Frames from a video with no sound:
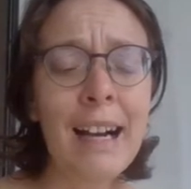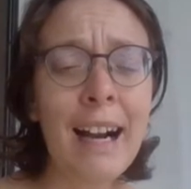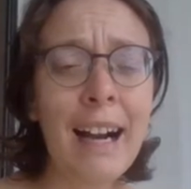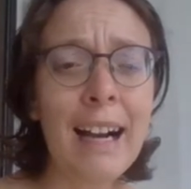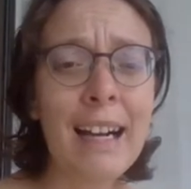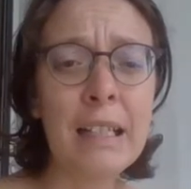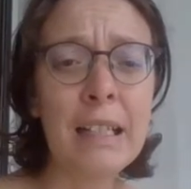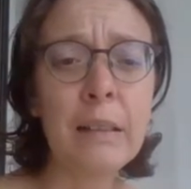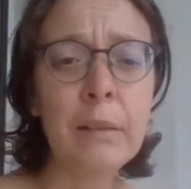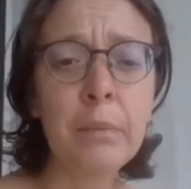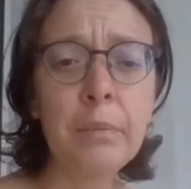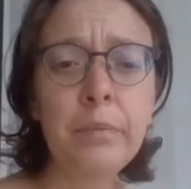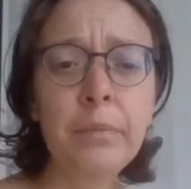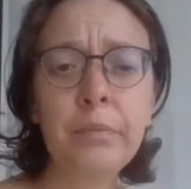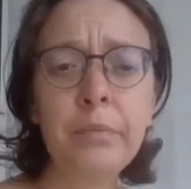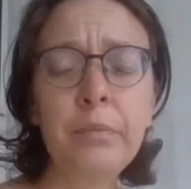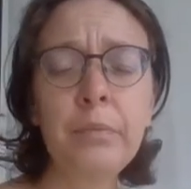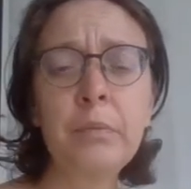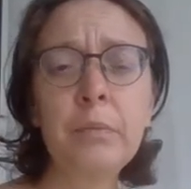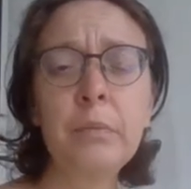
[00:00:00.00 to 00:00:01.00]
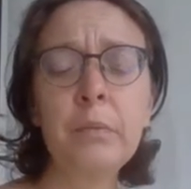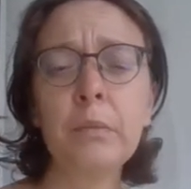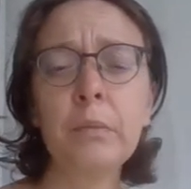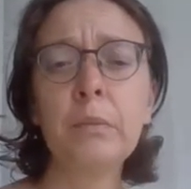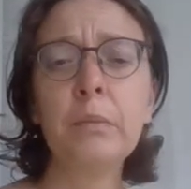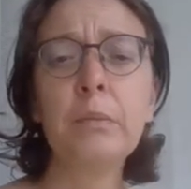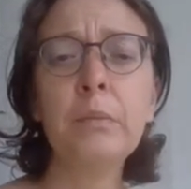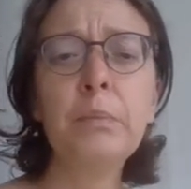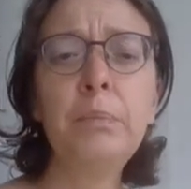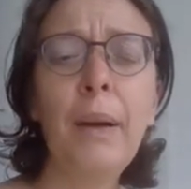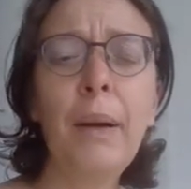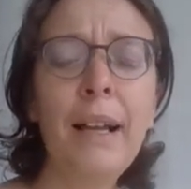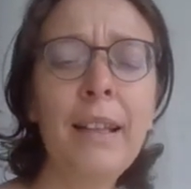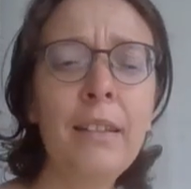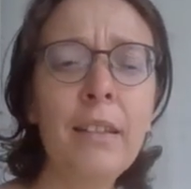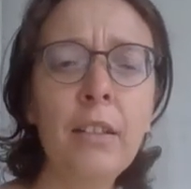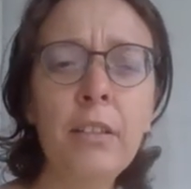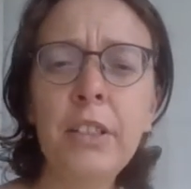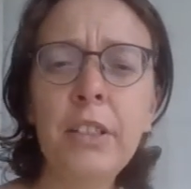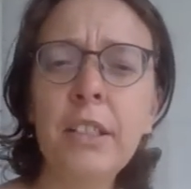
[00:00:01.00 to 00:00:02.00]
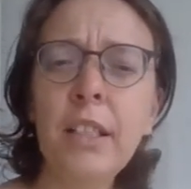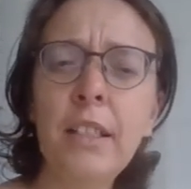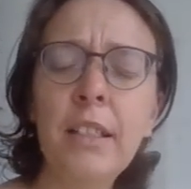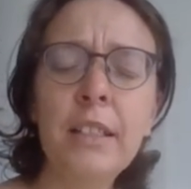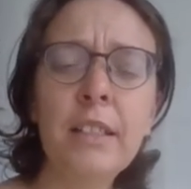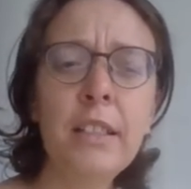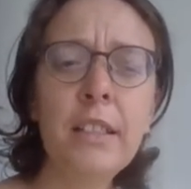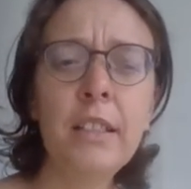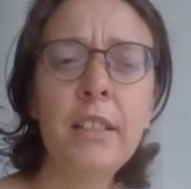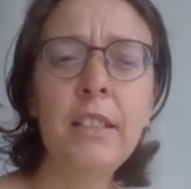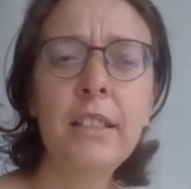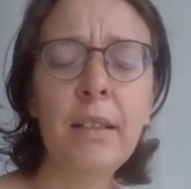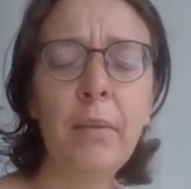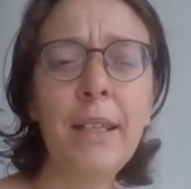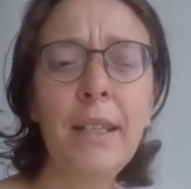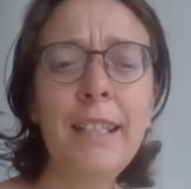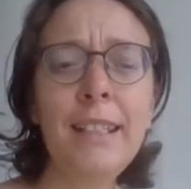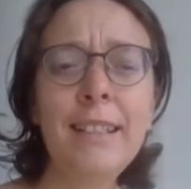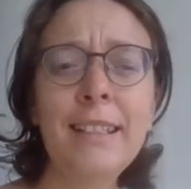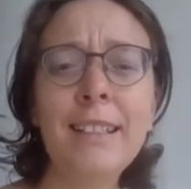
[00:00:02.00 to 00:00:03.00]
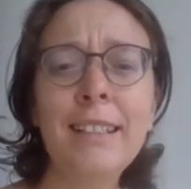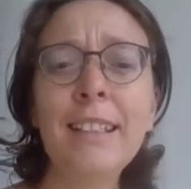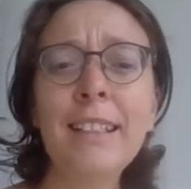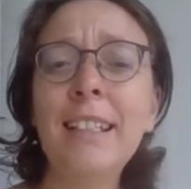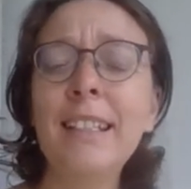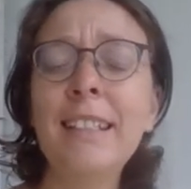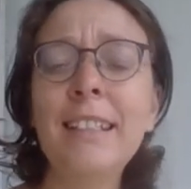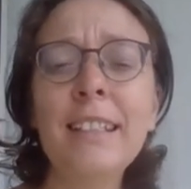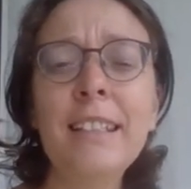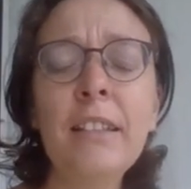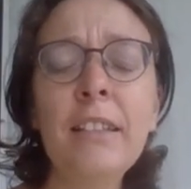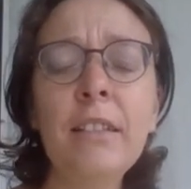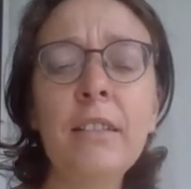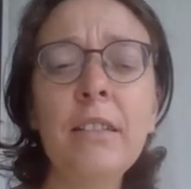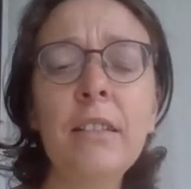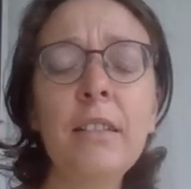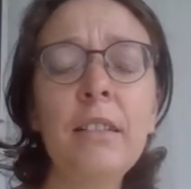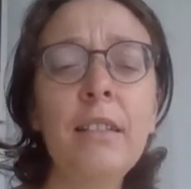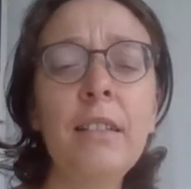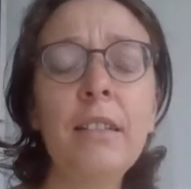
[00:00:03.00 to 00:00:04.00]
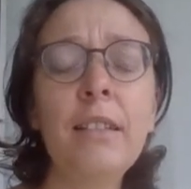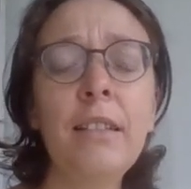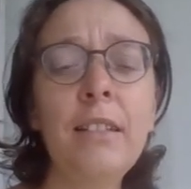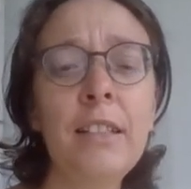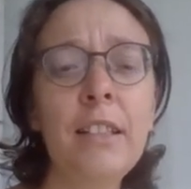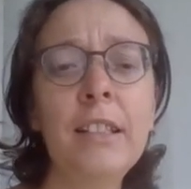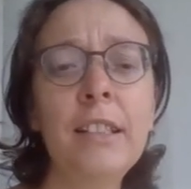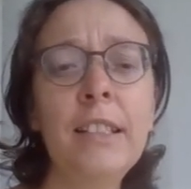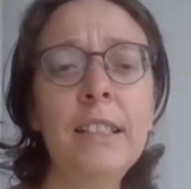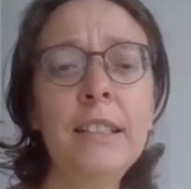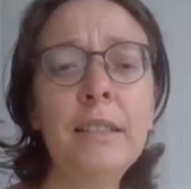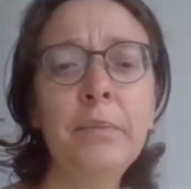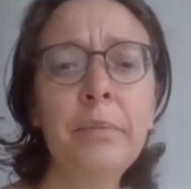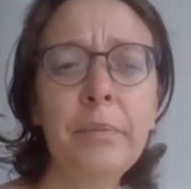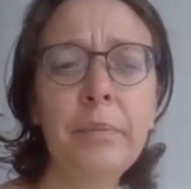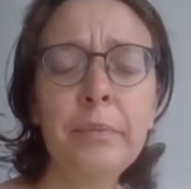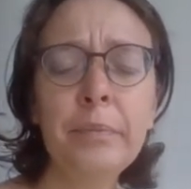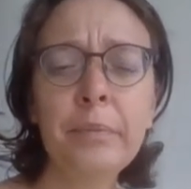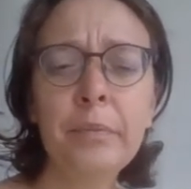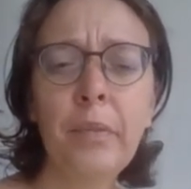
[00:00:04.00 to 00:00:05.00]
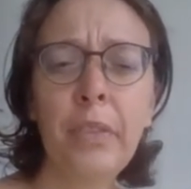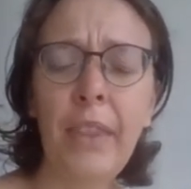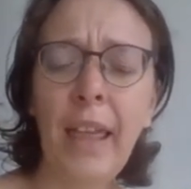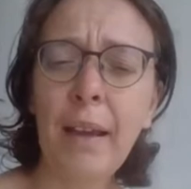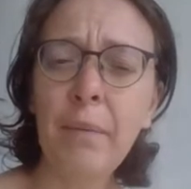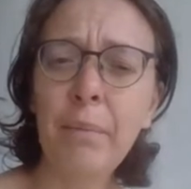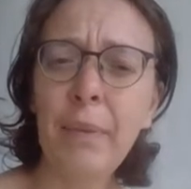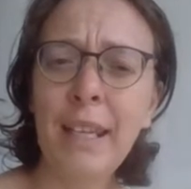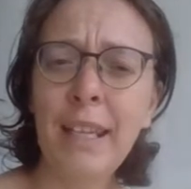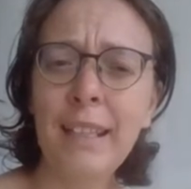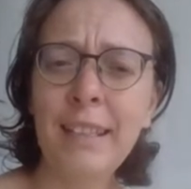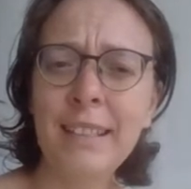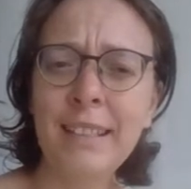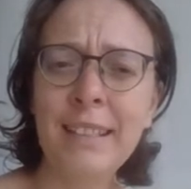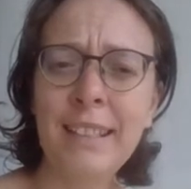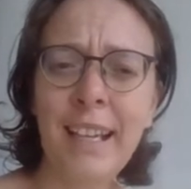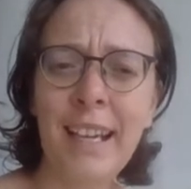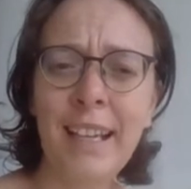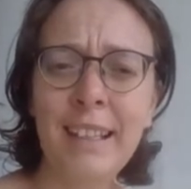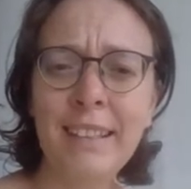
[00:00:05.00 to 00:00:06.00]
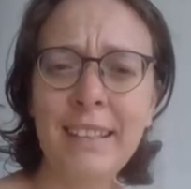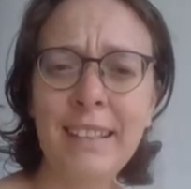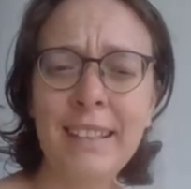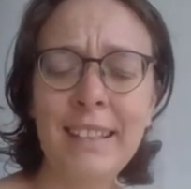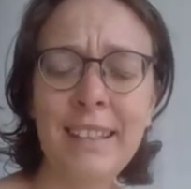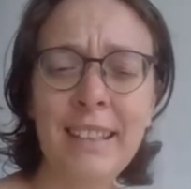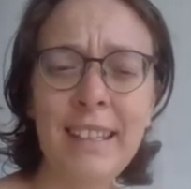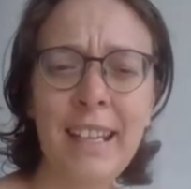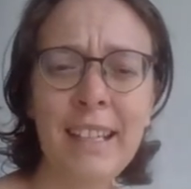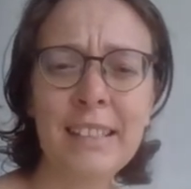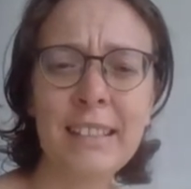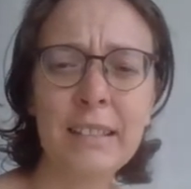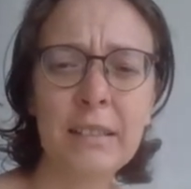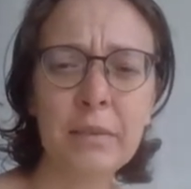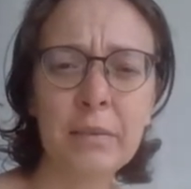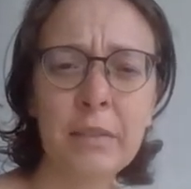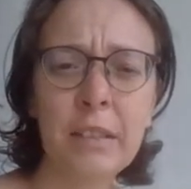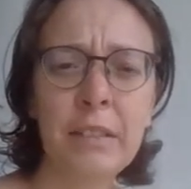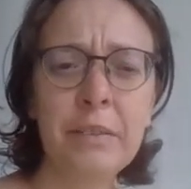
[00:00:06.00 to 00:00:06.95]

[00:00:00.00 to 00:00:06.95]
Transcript: Um, but also, so something to consider so that being said, now